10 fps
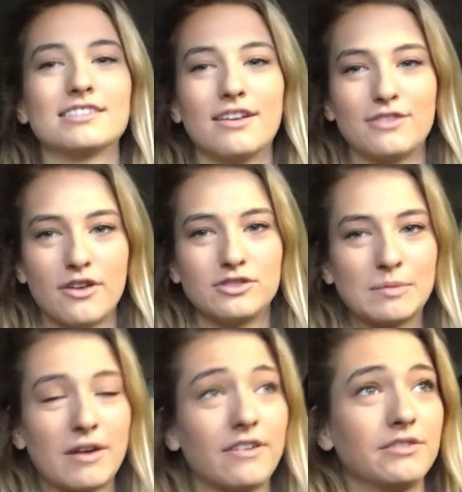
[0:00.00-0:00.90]
left off
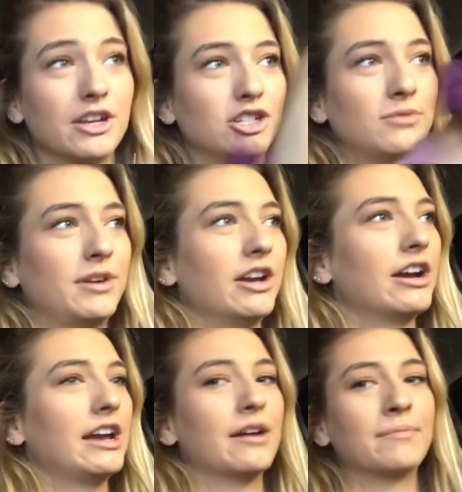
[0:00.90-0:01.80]
doing my foundation, but here
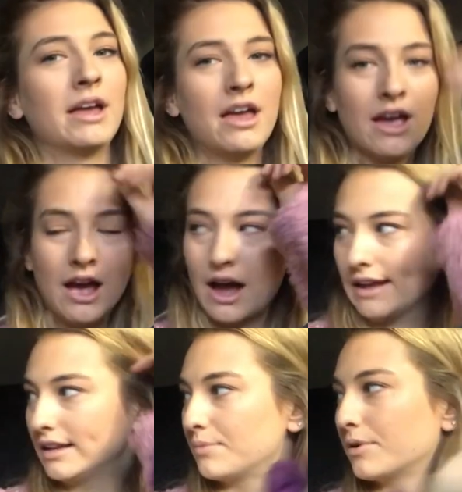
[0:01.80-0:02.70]
I am I
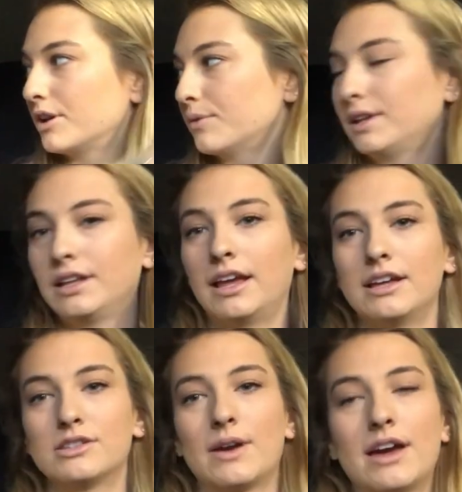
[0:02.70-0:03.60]
ended up running really
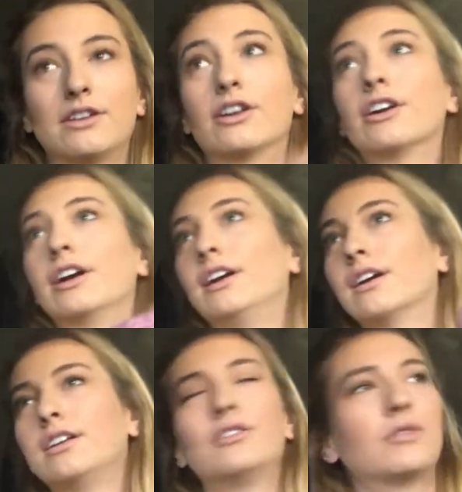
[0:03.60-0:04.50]
late, so I had to hurry.
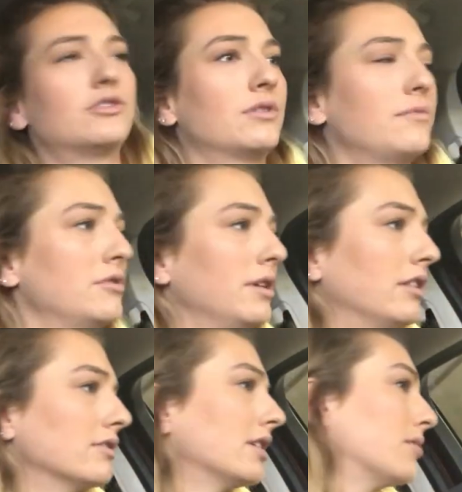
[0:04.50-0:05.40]
I need to watch what I'm
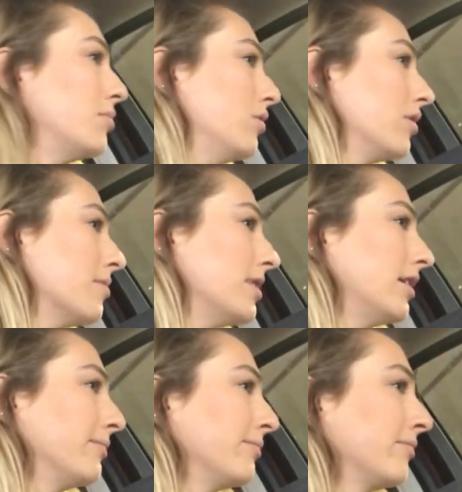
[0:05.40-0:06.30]
doing. There's like a pole coming.